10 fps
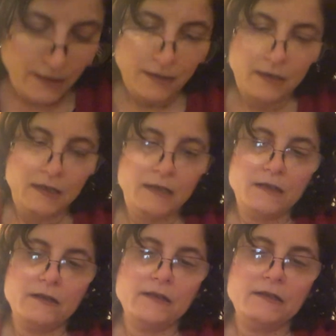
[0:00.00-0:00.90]
8,
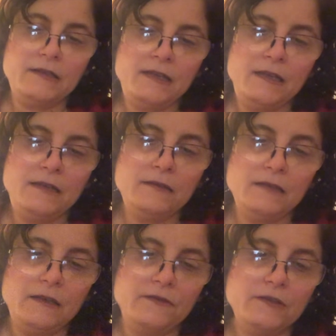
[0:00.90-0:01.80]
9, 10,
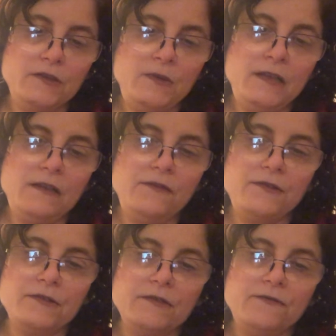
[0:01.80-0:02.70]
11, 12,
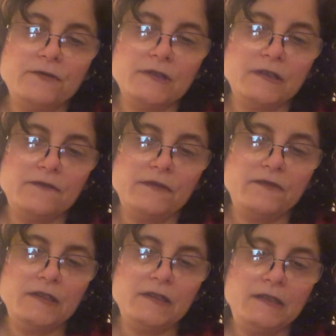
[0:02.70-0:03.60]
13, 14,
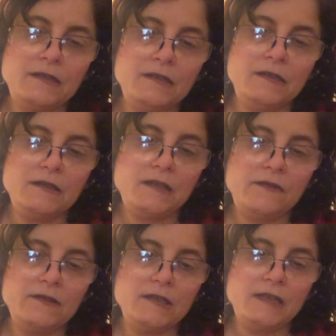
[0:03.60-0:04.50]
15, 16,
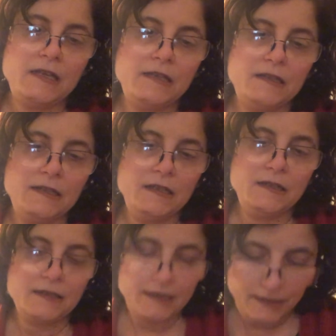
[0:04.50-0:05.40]
17,
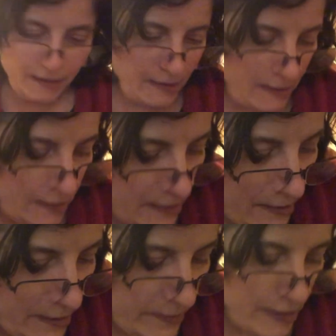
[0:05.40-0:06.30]
18, 19.
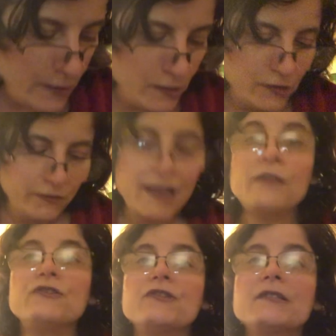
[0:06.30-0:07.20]
Here we go.
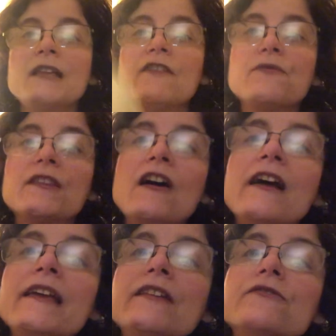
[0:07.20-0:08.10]
Surround yourself with
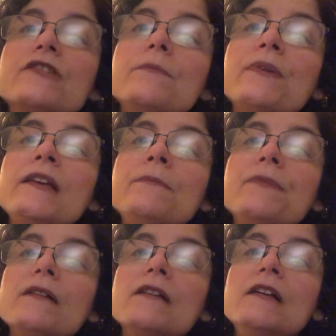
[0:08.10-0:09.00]
high energy
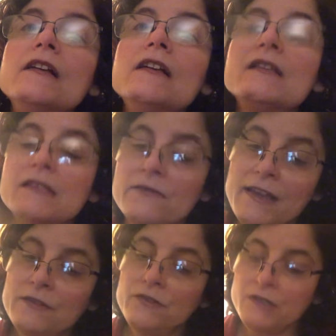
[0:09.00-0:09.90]
people.
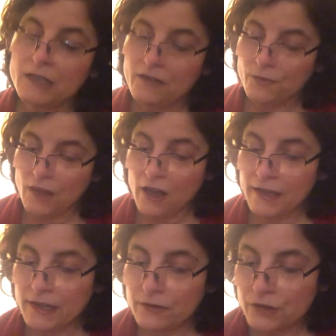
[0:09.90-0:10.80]
Surround yourself with high
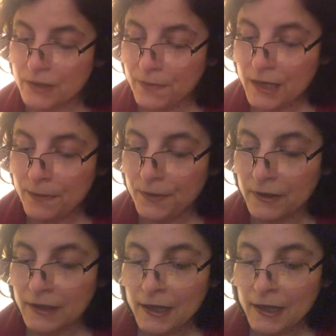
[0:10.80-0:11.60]
energy people.